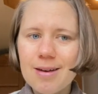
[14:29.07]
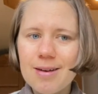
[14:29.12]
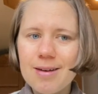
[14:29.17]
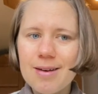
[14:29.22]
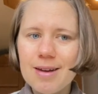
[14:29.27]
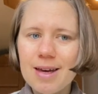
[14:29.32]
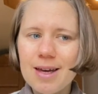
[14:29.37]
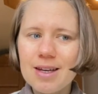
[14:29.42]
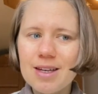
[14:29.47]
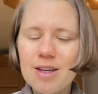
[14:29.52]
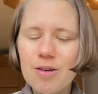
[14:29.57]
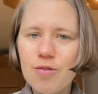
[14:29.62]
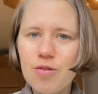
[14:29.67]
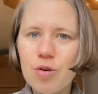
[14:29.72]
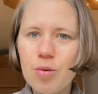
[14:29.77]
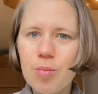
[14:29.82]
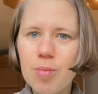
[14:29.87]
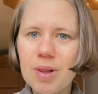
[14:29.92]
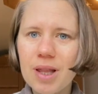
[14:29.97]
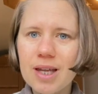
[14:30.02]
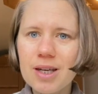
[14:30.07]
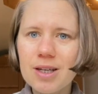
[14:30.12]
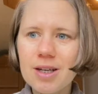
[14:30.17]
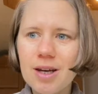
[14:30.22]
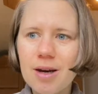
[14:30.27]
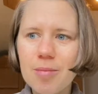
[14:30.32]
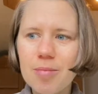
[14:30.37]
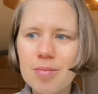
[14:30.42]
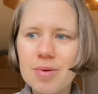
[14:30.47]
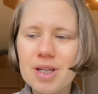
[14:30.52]
that if you blend it
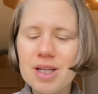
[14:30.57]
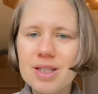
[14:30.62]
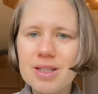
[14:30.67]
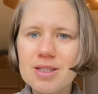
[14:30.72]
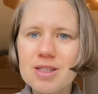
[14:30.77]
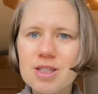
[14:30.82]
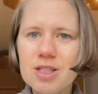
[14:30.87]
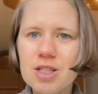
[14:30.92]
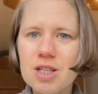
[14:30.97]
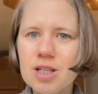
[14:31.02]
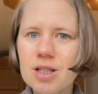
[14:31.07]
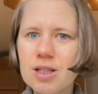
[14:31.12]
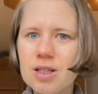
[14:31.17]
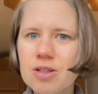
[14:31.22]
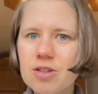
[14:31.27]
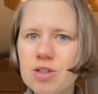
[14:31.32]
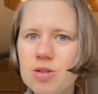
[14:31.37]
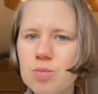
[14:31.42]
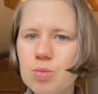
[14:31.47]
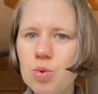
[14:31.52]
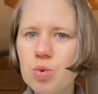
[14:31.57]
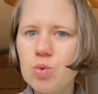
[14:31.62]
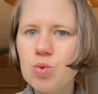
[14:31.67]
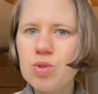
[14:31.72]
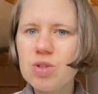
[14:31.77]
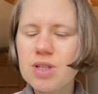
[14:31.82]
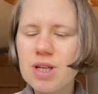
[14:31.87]
up, it's still smooth